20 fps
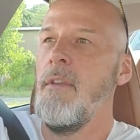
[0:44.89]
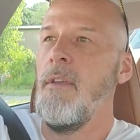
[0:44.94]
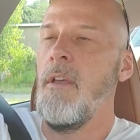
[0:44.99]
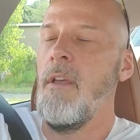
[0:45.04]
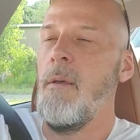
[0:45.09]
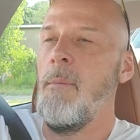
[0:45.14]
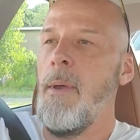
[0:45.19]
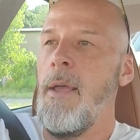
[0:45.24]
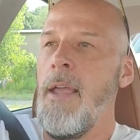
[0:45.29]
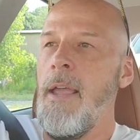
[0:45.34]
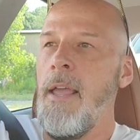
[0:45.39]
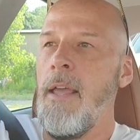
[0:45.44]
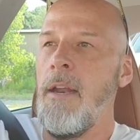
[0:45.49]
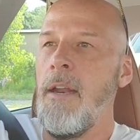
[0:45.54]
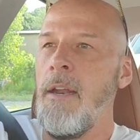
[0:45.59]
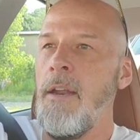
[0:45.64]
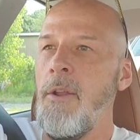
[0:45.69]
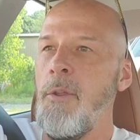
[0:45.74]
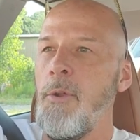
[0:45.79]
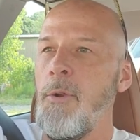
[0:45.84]
I had
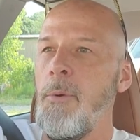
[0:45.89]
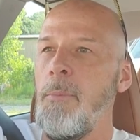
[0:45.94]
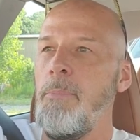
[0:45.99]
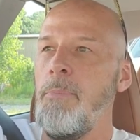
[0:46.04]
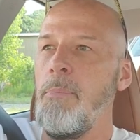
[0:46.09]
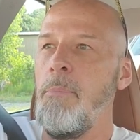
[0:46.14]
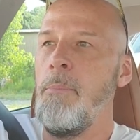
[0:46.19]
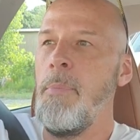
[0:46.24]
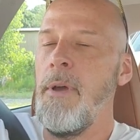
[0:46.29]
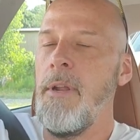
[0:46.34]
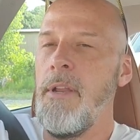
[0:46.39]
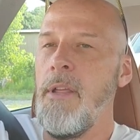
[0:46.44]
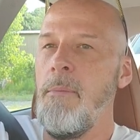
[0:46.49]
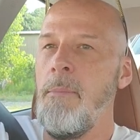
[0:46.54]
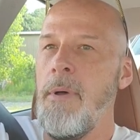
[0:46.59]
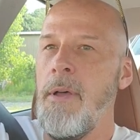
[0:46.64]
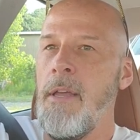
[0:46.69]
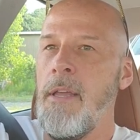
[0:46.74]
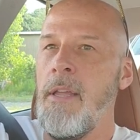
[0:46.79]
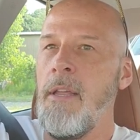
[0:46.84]
another buddy of
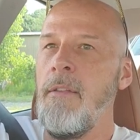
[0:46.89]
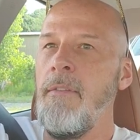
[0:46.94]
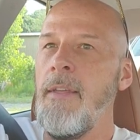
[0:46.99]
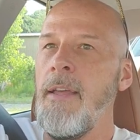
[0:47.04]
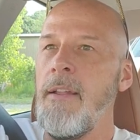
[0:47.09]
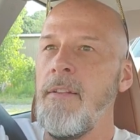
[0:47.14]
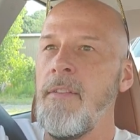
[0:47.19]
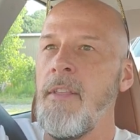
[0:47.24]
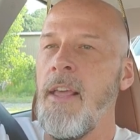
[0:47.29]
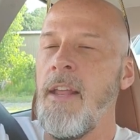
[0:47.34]
mine that